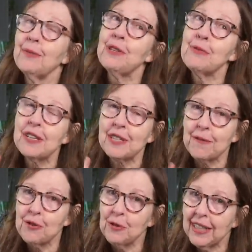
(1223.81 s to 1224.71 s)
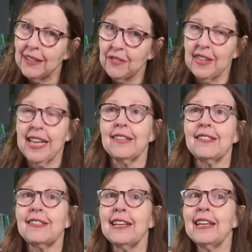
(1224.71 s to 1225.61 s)
we noticed a few little
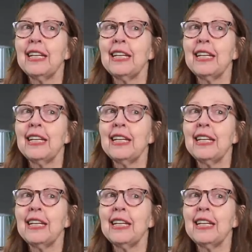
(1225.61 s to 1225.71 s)
things